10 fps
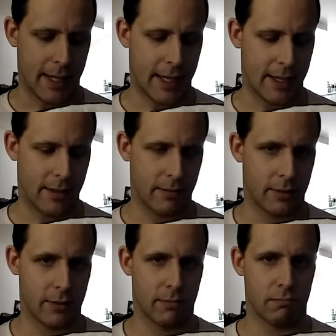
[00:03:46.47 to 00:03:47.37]

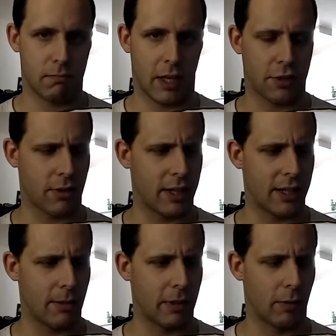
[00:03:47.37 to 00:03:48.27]
And I tried
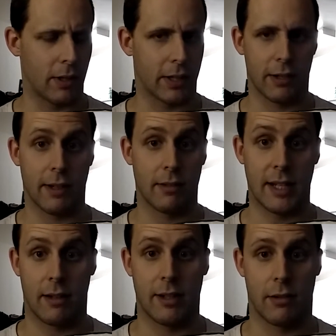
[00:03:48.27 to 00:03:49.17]
it out by walking around
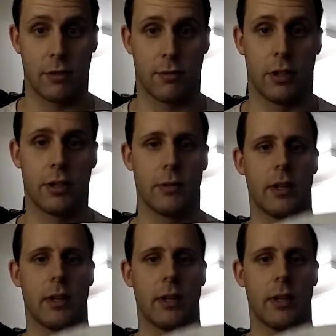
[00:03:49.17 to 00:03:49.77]
downtown Toronto